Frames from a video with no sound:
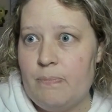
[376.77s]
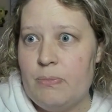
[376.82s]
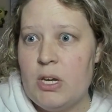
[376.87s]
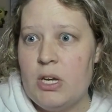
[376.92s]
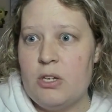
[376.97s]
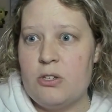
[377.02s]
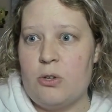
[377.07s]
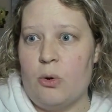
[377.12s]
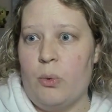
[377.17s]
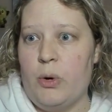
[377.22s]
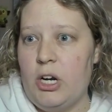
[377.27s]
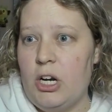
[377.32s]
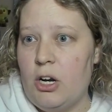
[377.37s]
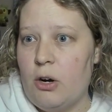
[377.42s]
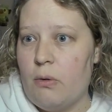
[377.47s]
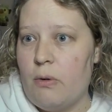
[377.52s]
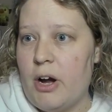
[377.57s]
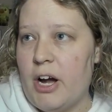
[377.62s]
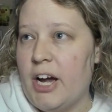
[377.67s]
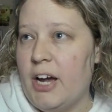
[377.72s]
So when it
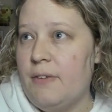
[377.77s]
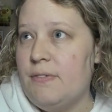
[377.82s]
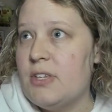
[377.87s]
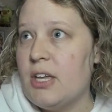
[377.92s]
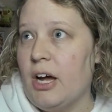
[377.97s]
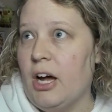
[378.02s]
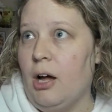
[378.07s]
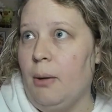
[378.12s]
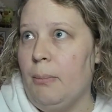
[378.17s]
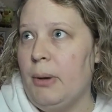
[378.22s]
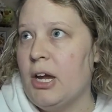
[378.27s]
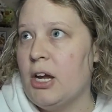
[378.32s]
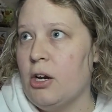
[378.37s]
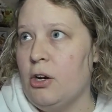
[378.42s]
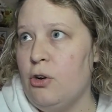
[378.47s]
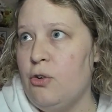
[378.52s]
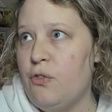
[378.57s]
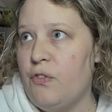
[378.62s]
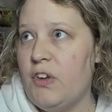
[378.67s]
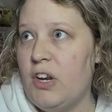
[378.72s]
arrives, I'll make a
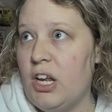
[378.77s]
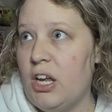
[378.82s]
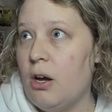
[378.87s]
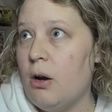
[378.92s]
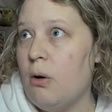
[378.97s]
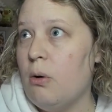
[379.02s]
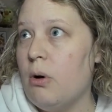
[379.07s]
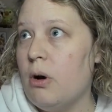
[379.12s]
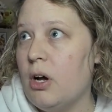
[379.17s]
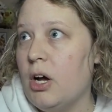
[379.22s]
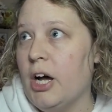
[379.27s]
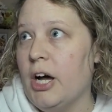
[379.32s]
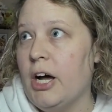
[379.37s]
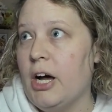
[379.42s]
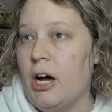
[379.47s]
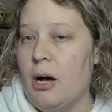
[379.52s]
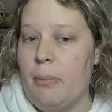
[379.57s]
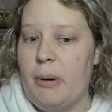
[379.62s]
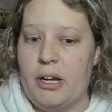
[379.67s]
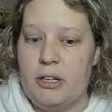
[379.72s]
new video
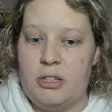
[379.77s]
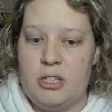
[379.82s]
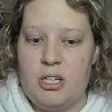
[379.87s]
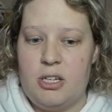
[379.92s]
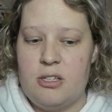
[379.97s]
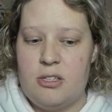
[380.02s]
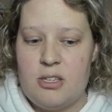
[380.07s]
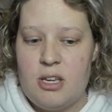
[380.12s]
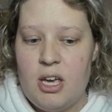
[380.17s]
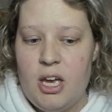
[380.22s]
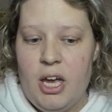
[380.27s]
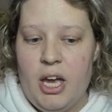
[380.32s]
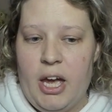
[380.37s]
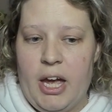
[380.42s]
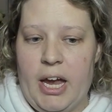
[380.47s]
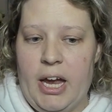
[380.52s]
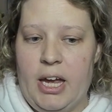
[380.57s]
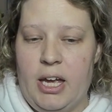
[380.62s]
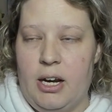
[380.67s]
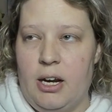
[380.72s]
about this
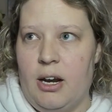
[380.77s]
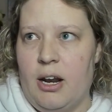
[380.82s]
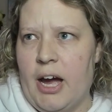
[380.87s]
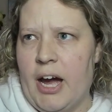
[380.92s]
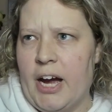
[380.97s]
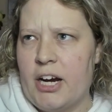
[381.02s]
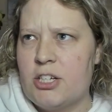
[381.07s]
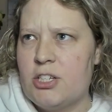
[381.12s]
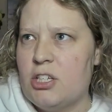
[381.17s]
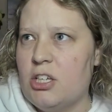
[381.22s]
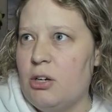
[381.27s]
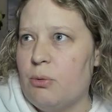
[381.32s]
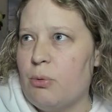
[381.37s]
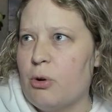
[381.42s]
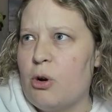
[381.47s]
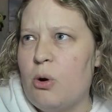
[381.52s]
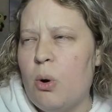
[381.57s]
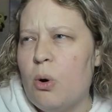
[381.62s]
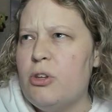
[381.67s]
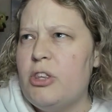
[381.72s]
and actually
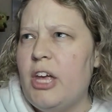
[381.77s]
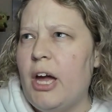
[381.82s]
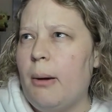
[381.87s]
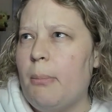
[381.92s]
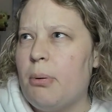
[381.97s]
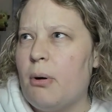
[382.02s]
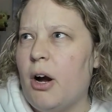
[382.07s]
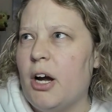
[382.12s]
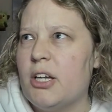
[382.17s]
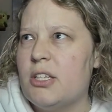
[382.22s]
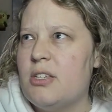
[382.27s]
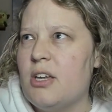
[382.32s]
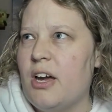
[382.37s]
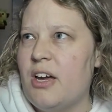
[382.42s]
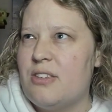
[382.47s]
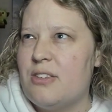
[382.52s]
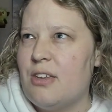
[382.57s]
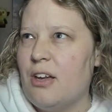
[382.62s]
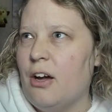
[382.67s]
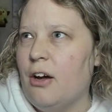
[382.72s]
record that
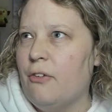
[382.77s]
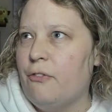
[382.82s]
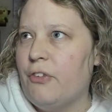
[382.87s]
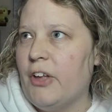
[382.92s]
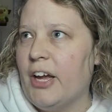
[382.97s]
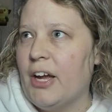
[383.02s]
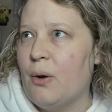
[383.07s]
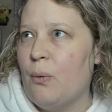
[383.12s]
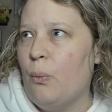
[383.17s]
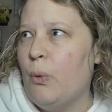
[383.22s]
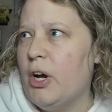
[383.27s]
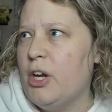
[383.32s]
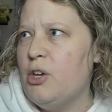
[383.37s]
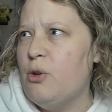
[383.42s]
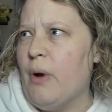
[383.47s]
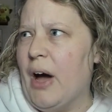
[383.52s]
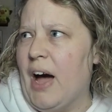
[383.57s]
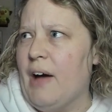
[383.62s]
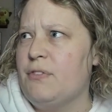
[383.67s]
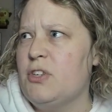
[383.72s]
process of like what you
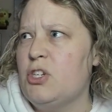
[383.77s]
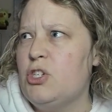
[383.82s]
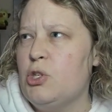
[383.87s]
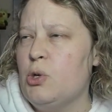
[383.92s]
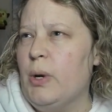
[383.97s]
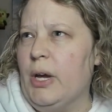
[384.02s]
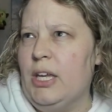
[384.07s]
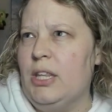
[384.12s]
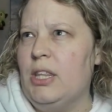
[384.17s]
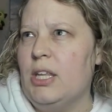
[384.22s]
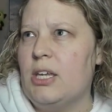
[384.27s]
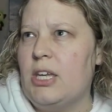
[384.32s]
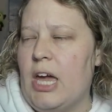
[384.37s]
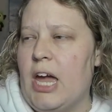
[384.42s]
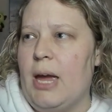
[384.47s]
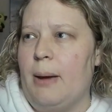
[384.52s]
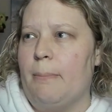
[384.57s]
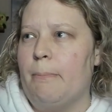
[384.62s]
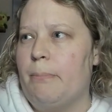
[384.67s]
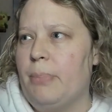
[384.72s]
have to do in the
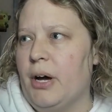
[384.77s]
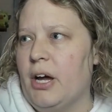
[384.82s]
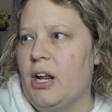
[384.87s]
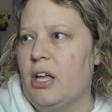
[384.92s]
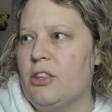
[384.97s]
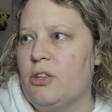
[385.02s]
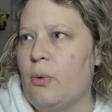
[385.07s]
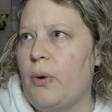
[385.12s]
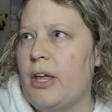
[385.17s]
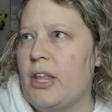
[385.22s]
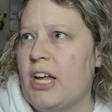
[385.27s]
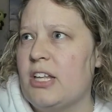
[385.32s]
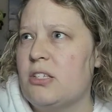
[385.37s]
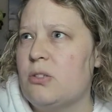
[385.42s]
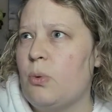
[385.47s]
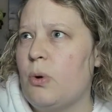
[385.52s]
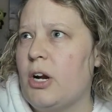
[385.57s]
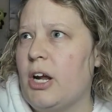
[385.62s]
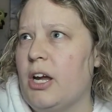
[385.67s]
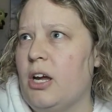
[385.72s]
game. But that's
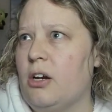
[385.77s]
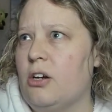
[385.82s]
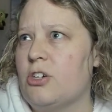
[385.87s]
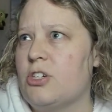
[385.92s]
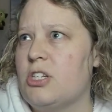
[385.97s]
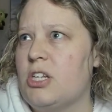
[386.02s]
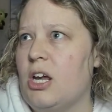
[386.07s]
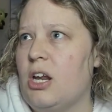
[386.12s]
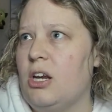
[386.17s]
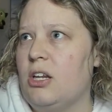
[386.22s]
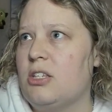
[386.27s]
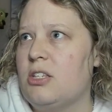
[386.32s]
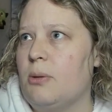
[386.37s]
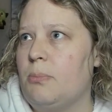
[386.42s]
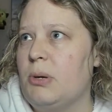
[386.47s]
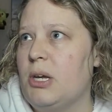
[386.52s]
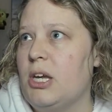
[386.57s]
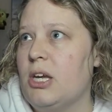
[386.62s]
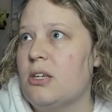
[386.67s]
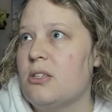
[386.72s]
what I understand it to
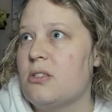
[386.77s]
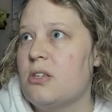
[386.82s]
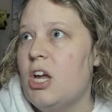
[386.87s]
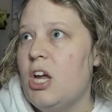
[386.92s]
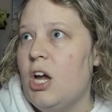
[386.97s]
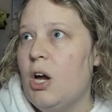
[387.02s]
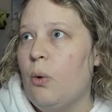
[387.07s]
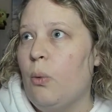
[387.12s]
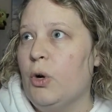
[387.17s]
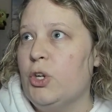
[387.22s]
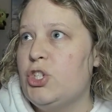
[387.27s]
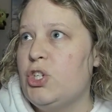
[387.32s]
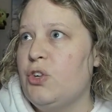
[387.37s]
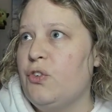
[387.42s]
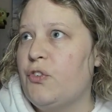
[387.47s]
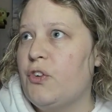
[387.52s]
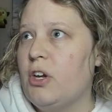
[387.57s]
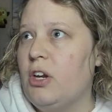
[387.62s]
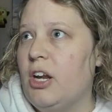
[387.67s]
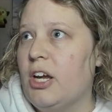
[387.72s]
be, is once
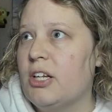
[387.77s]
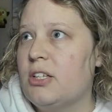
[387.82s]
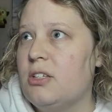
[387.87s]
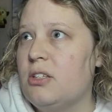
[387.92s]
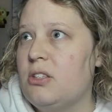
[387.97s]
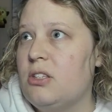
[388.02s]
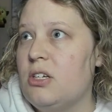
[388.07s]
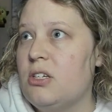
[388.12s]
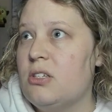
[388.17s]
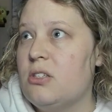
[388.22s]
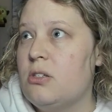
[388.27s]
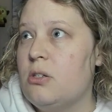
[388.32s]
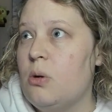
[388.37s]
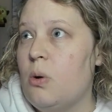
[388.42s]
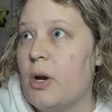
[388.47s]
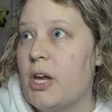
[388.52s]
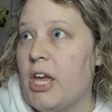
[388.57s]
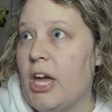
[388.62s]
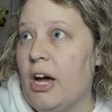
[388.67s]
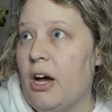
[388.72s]
you've connected these two
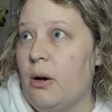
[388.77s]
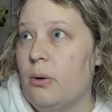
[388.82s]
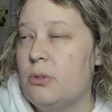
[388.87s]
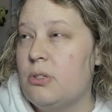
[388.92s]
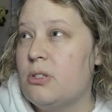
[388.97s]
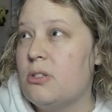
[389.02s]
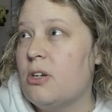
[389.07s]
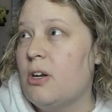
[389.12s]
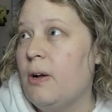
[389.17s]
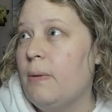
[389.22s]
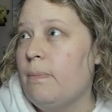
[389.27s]
accounts,